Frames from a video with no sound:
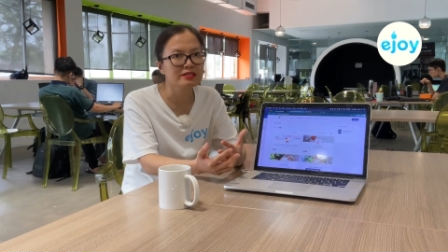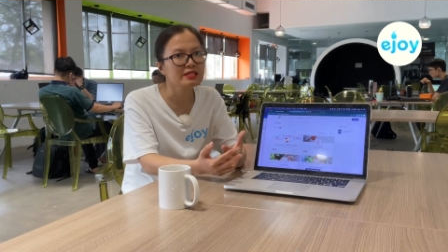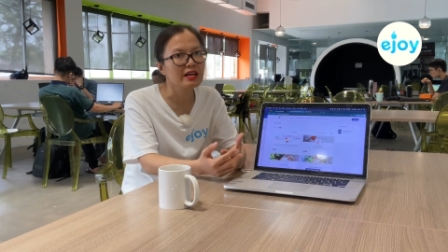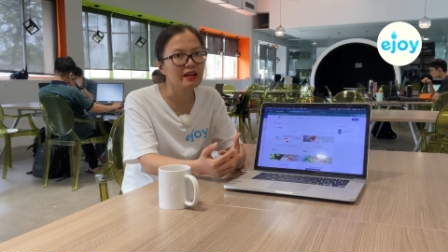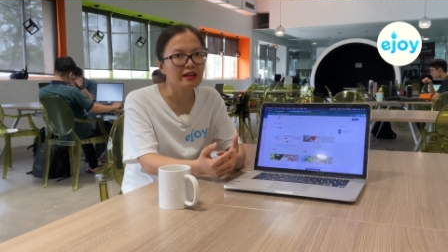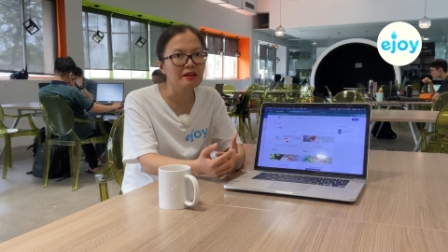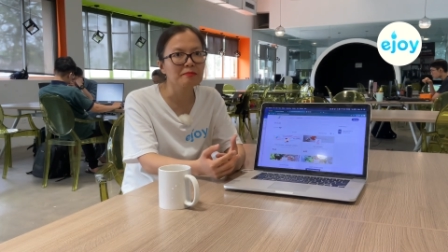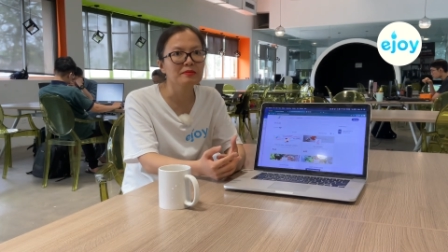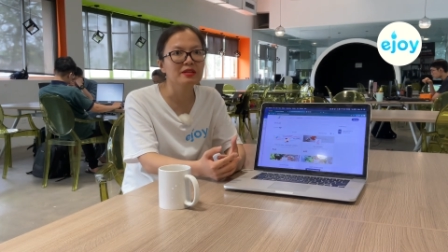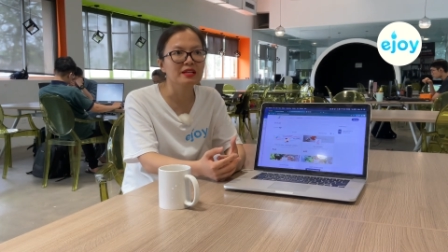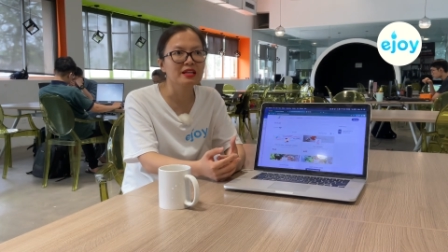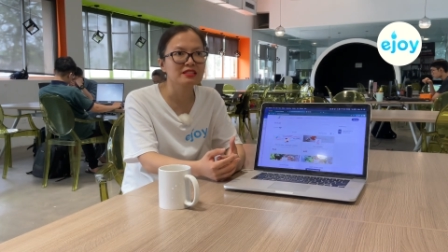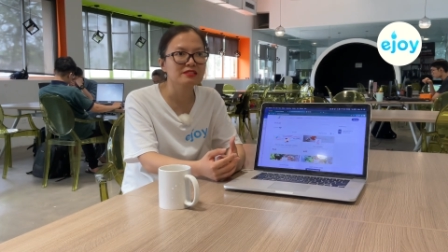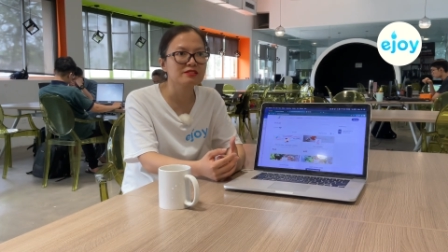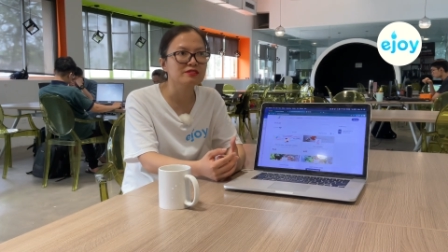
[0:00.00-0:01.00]
So I
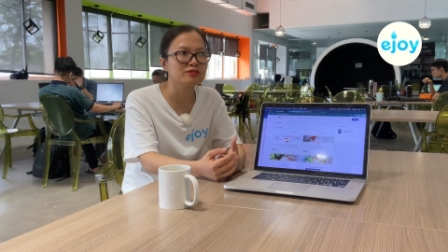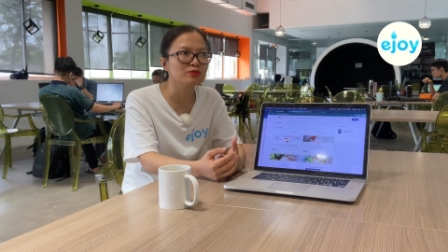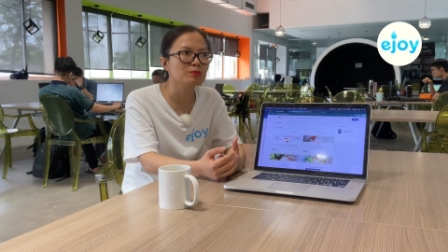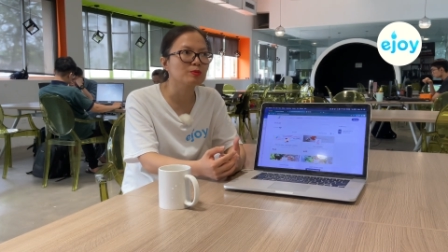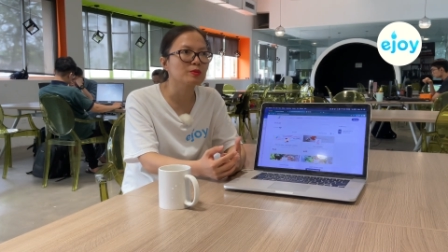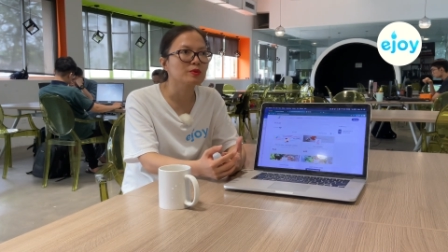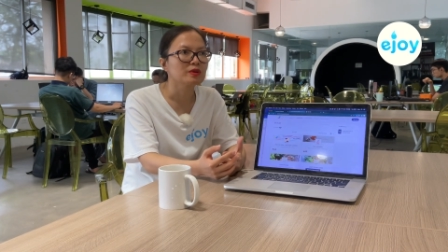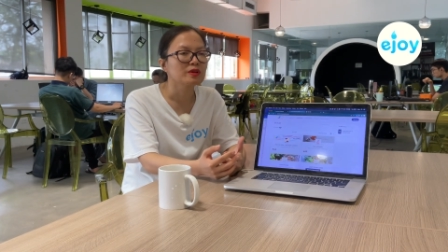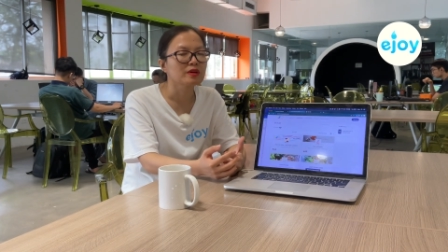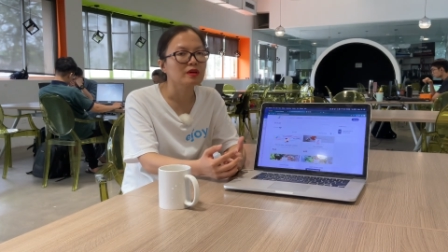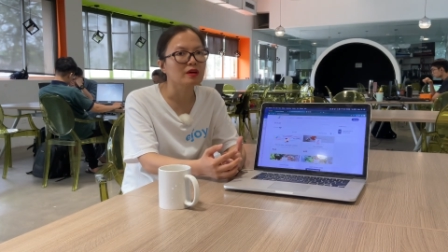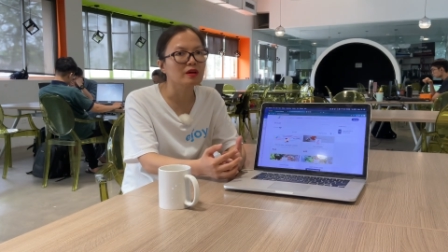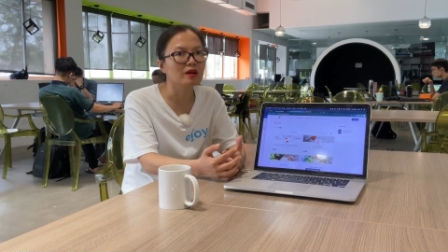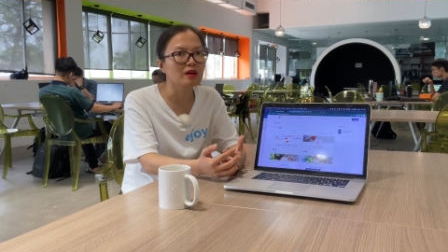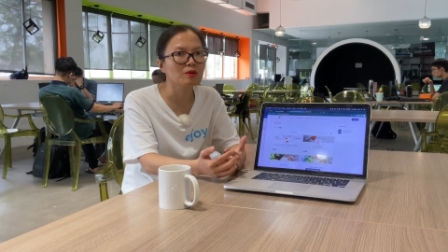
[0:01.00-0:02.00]
decided to
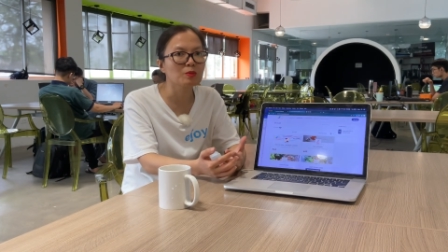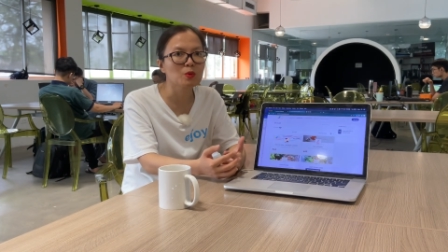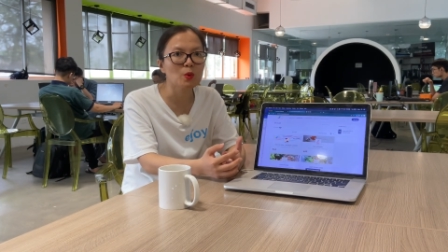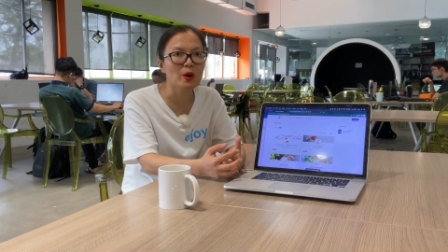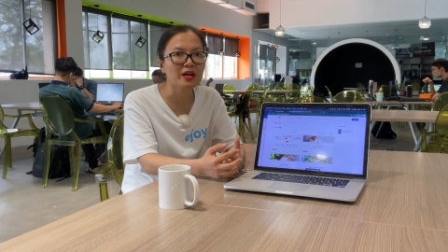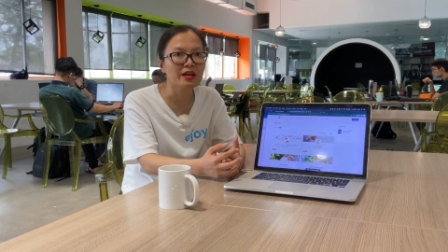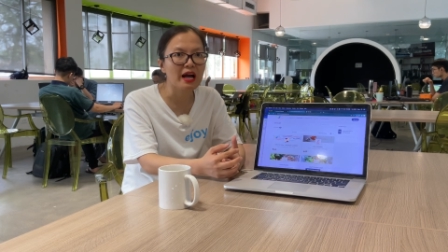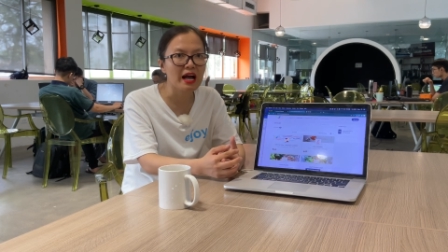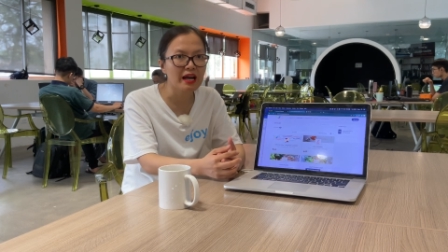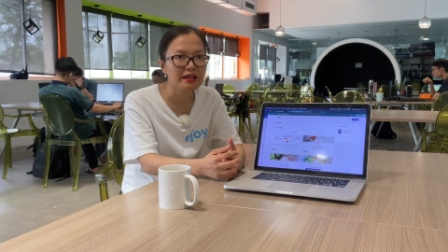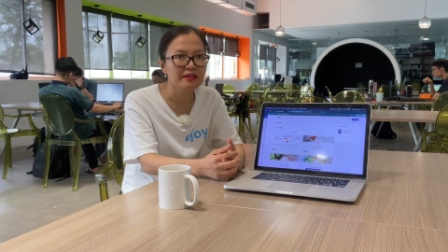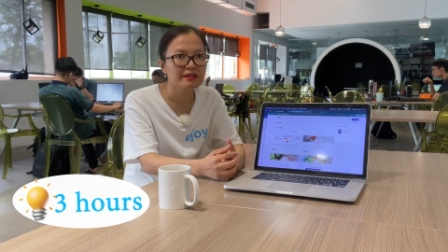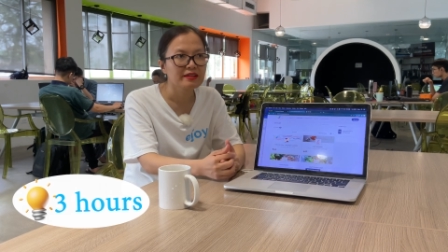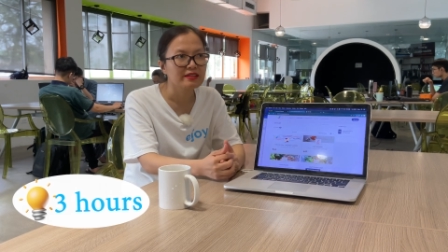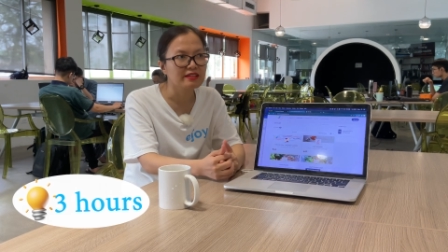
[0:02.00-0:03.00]
spend three
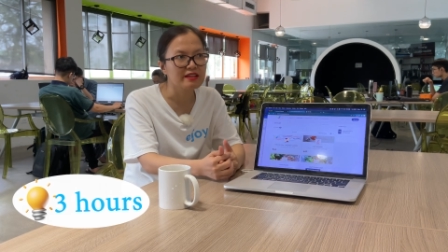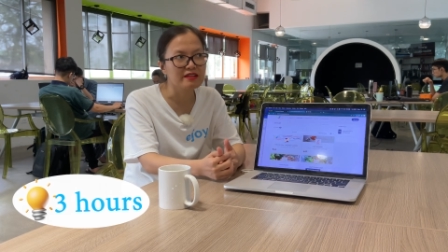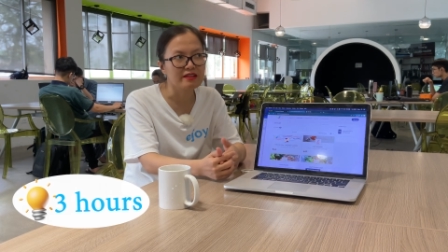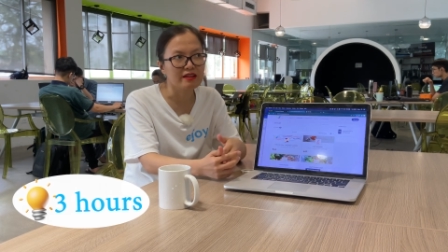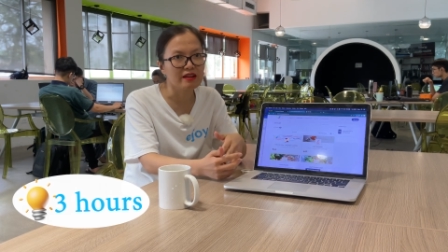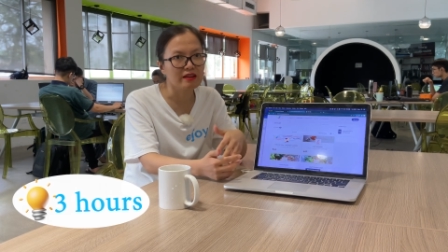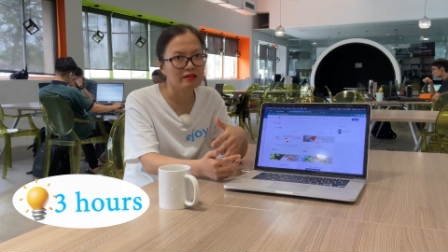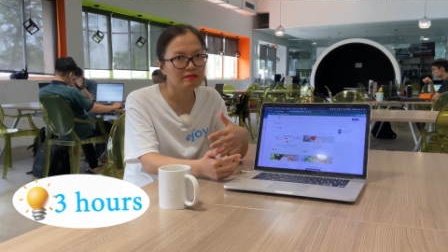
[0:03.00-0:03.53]
hours